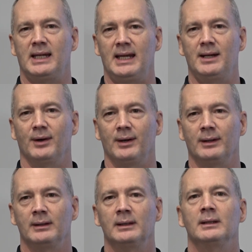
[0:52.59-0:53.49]
heater.
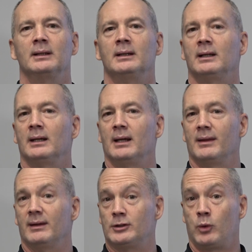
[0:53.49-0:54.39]

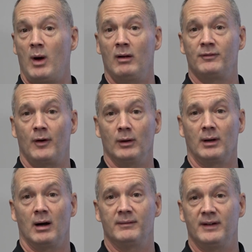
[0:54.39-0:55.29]
The 12-volt
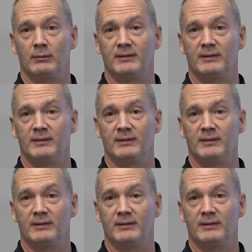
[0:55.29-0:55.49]
RV